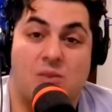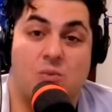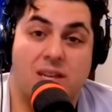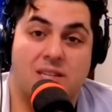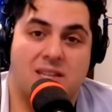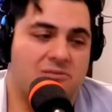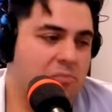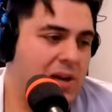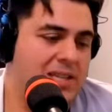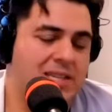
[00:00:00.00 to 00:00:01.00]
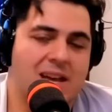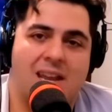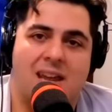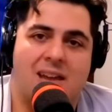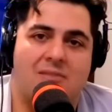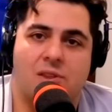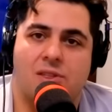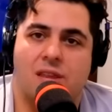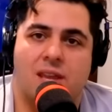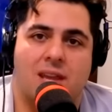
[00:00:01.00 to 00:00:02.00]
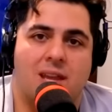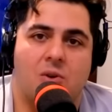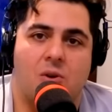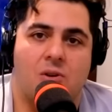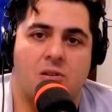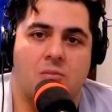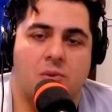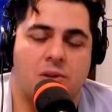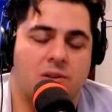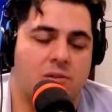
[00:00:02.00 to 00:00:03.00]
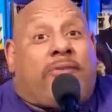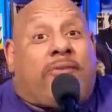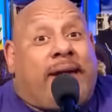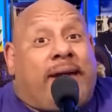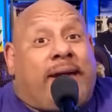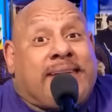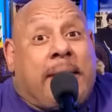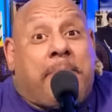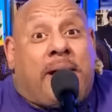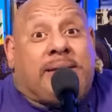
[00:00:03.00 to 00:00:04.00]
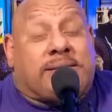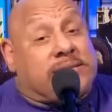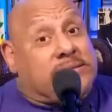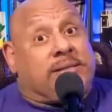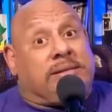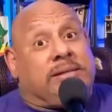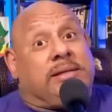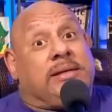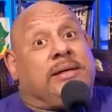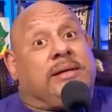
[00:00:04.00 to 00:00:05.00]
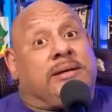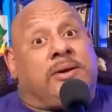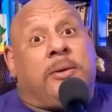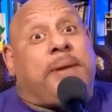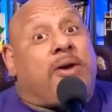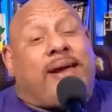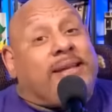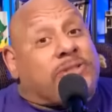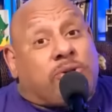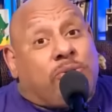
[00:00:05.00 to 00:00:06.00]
10 weeks. Everybody's yeah. got everything in order. Could be great 10 months. Could but, be a great uh, two